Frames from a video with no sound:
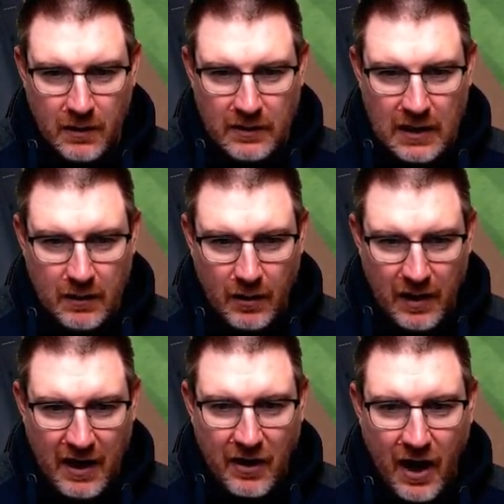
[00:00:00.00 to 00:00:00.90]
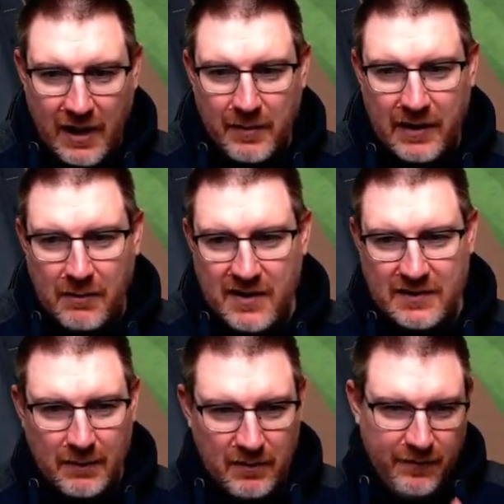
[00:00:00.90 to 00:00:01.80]
Yeah, I, I am going to mess
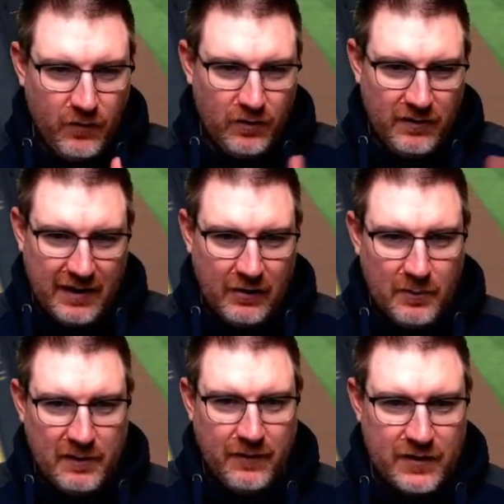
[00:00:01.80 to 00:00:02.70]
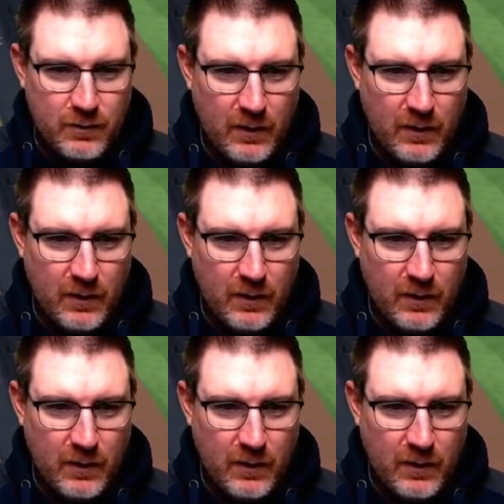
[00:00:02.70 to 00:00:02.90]
up the fielding a little bit for this